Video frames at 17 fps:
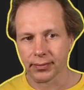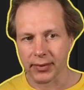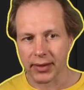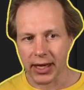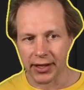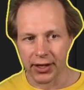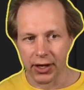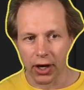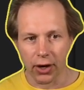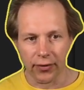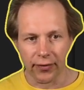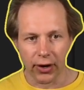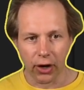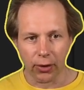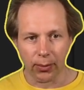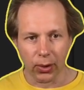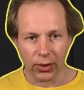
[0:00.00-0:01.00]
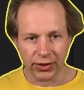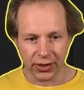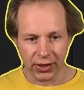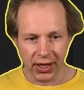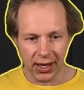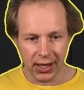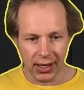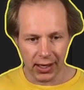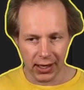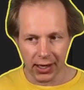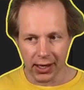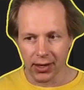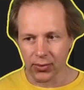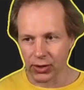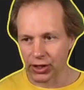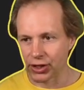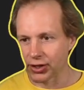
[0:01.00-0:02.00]
Now the other variable is the key,
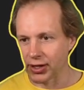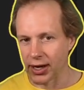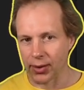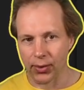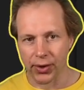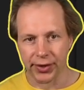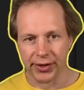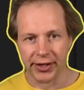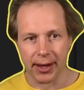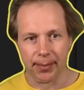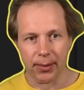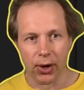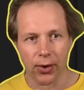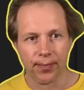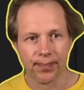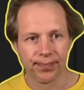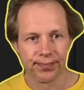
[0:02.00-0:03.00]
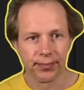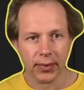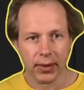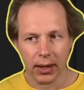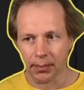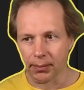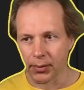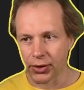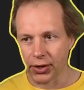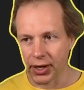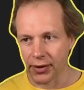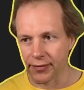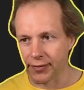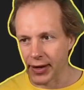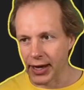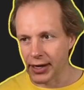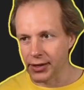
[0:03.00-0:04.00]
which I won't demo, but you can
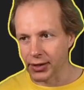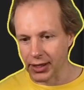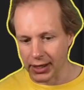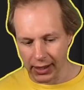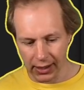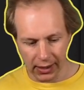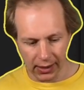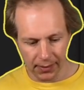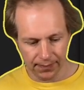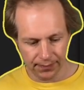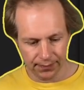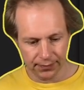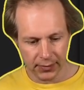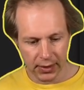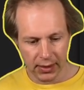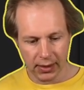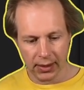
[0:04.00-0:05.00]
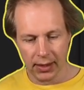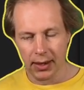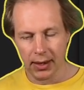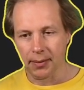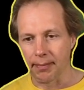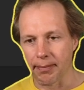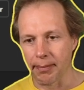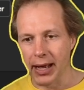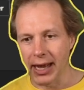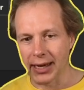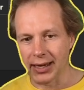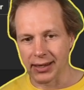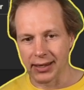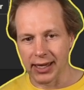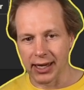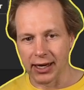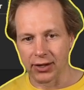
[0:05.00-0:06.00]
find the key back in
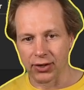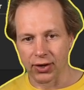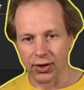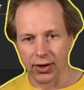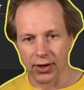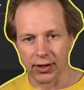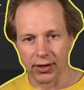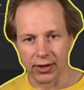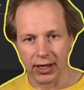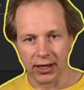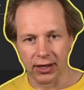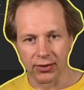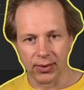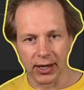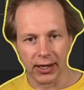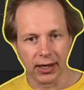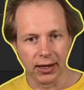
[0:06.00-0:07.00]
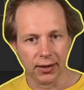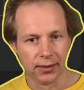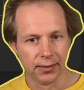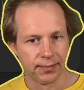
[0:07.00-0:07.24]
the editor, and the key is right here.